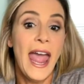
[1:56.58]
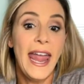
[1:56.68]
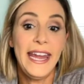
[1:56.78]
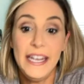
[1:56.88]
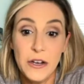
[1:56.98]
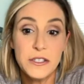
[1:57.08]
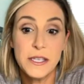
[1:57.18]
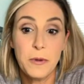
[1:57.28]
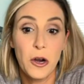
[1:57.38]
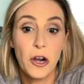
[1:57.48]
He knows the
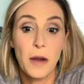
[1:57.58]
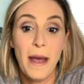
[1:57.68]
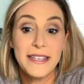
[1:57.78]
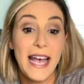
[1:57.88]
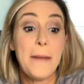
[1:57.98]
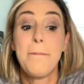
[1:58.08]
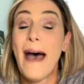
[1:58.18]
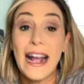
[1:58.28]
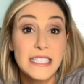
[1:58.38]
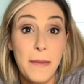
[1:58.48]
program has had
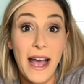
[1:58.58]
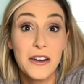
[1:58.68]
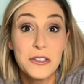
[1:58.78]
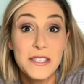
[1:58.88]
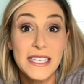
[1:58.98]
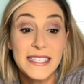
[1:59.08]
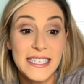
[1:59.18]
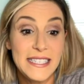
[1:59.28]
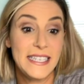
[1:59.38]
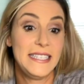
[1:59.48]
back-to-back losing
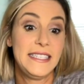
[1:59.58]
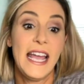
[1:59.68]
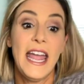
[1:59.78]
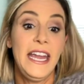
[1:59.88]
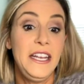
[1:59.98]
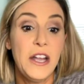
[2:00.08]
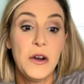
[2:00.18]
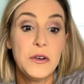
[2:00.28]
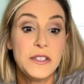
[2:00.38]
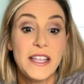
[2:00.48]
seasons. He
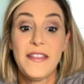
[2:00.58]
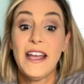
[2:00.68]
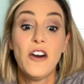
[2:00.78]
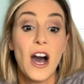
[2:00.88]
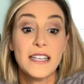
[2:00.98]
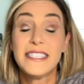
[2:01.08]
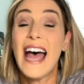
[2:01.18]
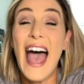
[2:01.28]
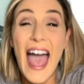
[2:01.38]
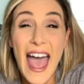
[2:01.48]
knows that they lost to
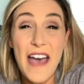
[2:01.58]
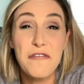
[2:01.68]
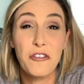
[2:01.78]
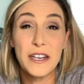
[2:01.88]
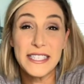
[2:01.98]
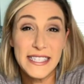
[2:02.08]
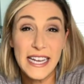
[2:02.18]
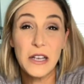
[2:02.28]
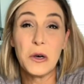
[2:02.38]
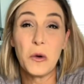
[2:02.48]
every
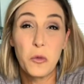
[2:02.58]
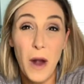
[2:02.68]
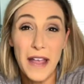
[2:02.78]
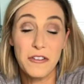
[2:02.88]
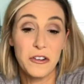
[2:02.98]
single rival